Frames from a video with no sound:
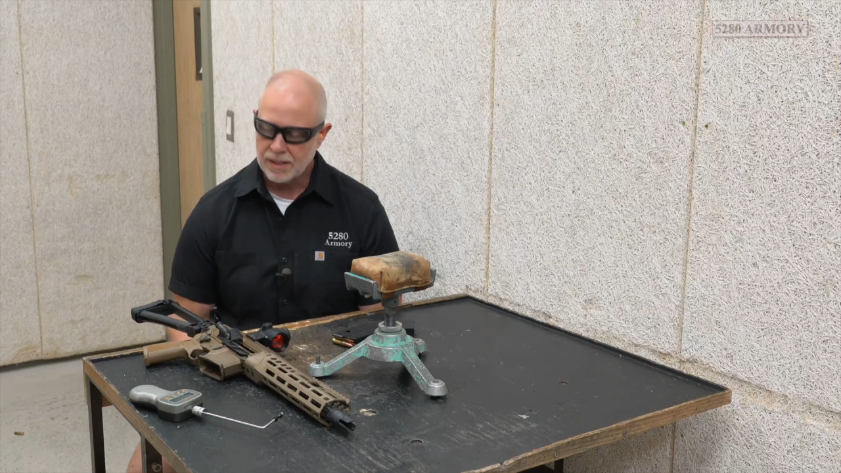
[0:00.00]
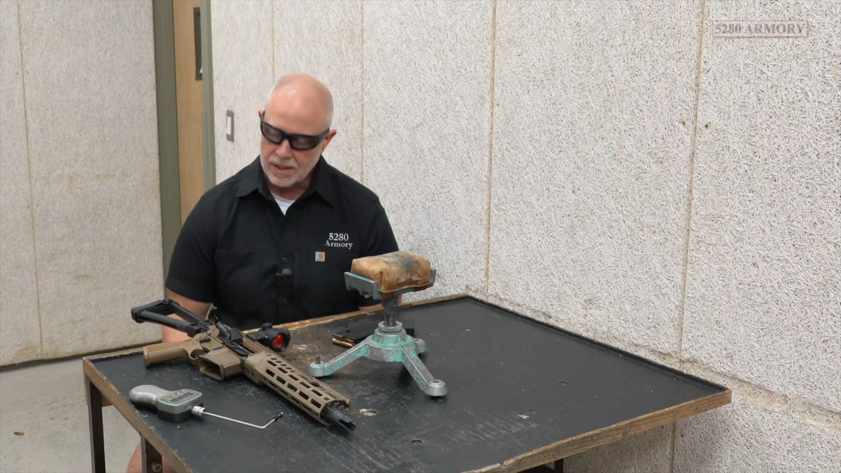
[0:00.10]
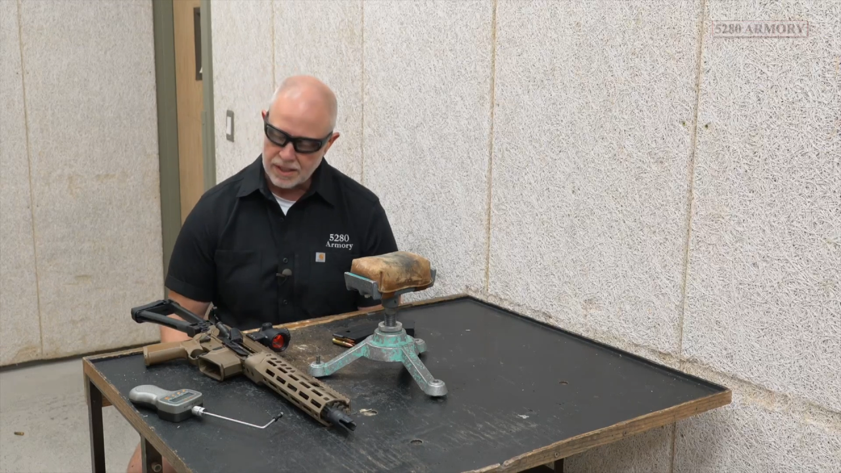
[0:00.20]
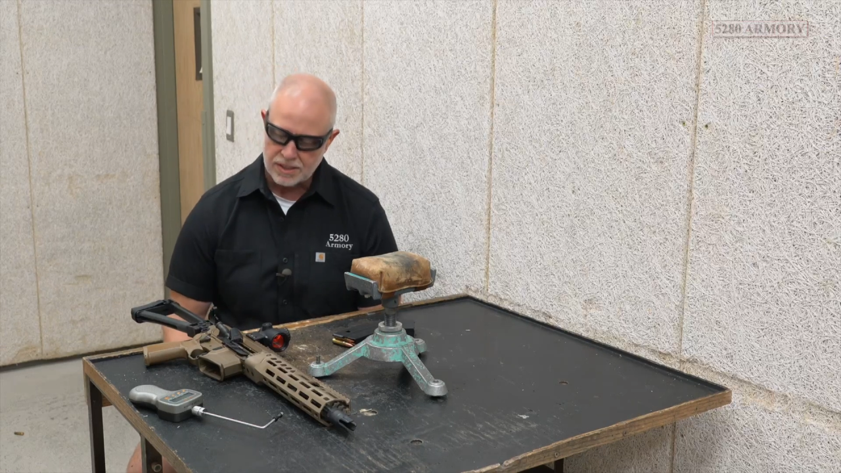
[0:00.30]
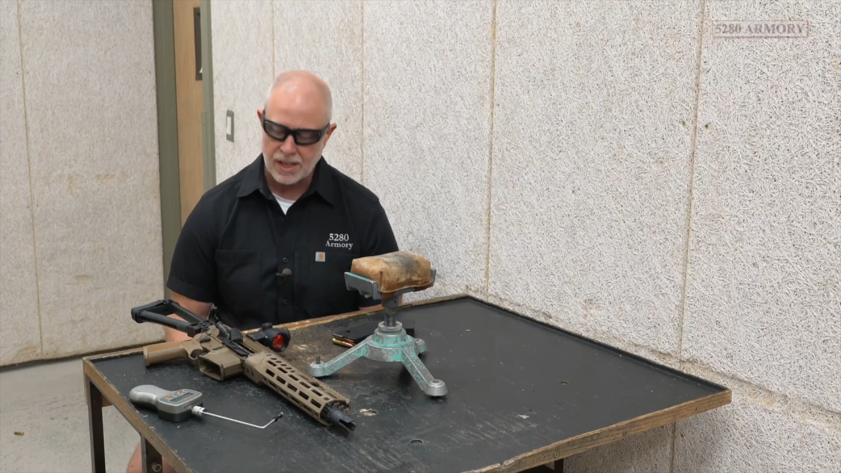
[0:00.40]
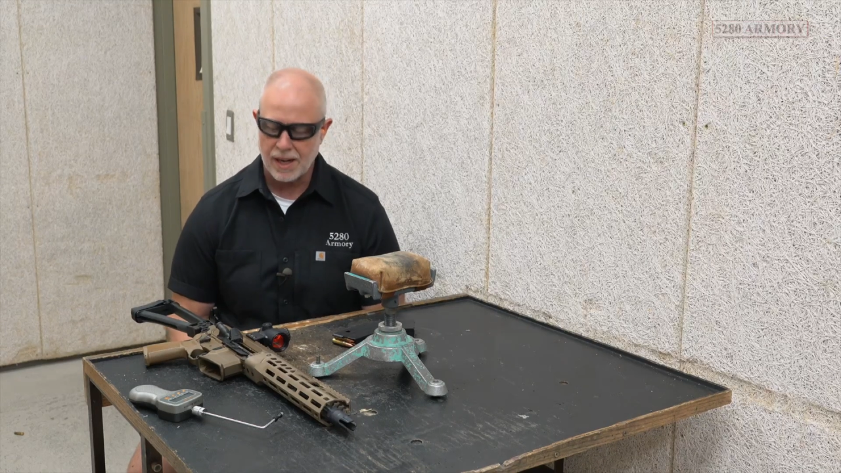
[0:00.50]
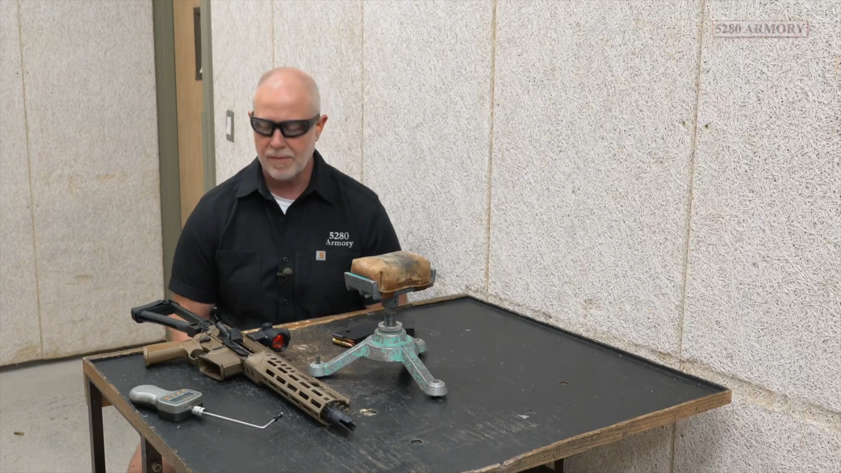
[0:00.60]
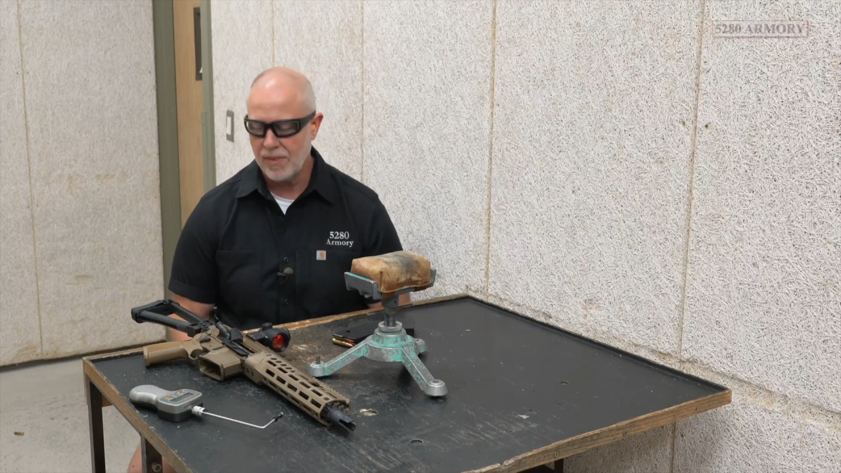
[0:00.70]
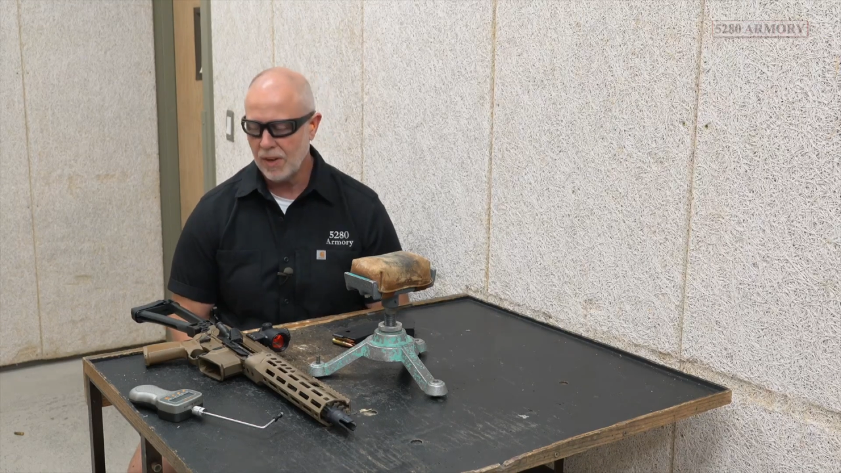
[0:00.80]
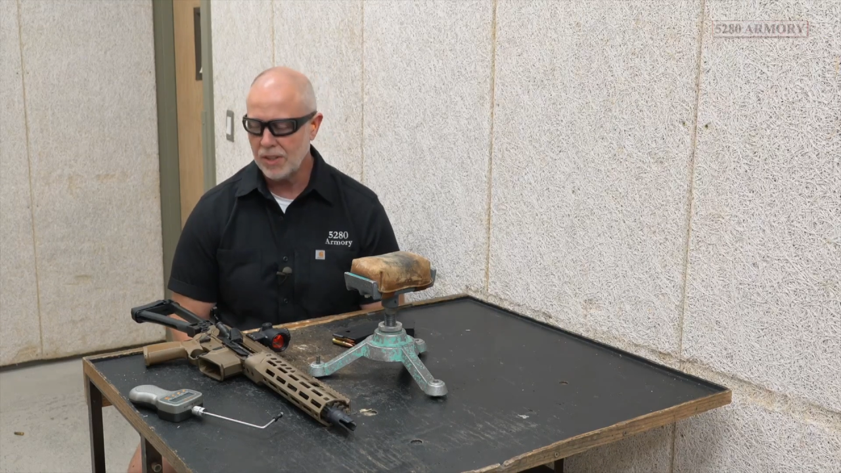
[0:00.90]
It's got a
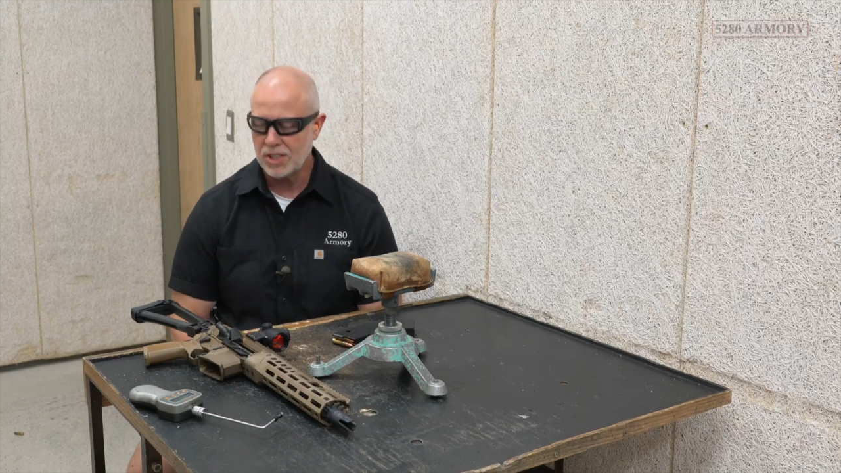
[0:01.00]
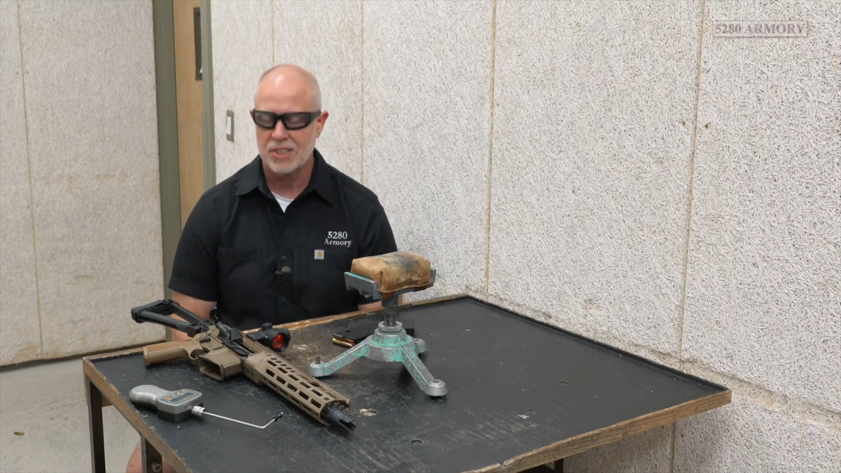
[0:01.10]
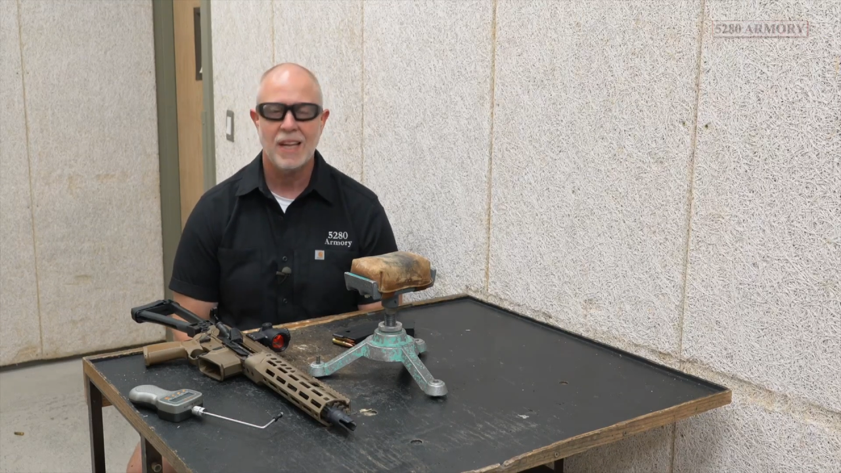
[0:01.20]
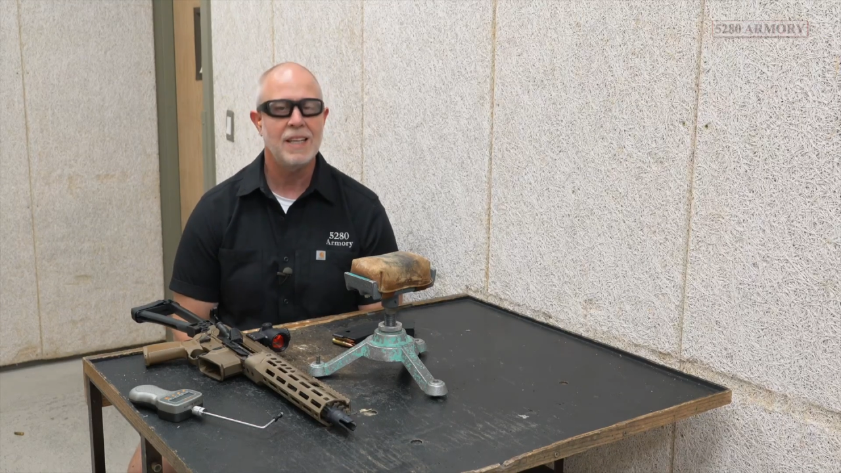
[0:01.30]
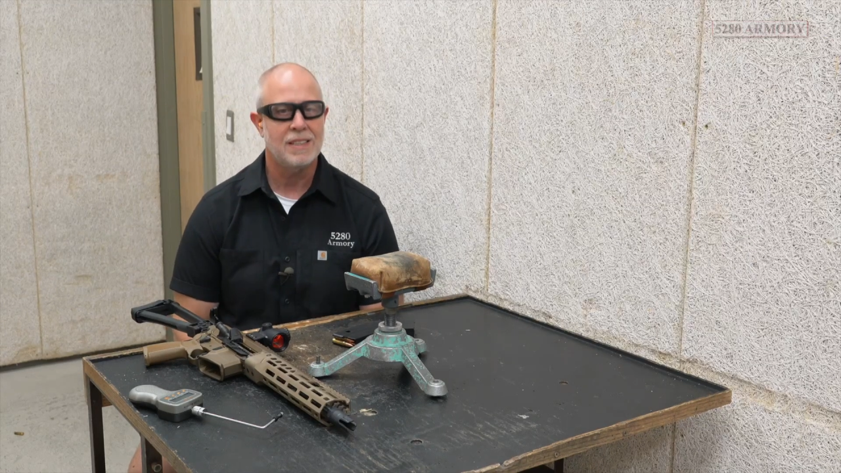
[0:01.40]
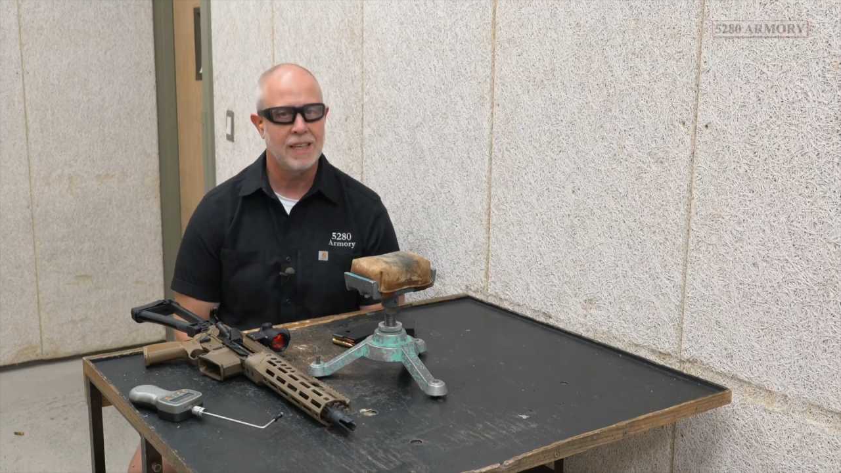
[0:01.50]
very slight